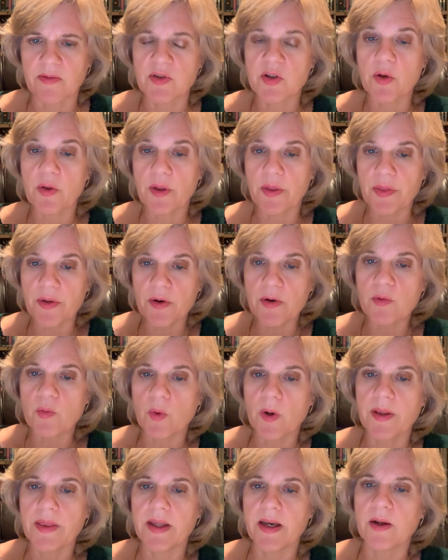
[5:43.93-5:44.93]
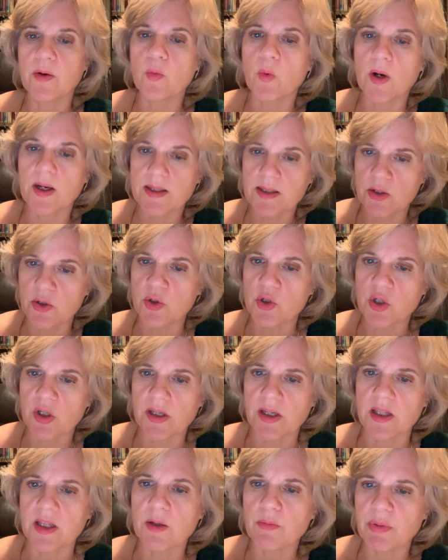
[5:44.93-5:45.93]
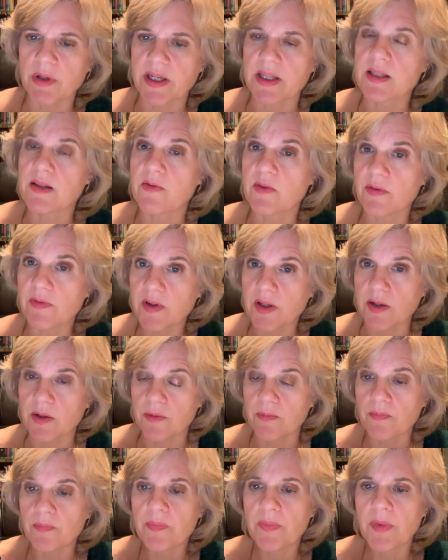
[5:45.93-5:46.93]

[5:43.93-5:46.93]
So the third one then was, you shall eat the plants of the field.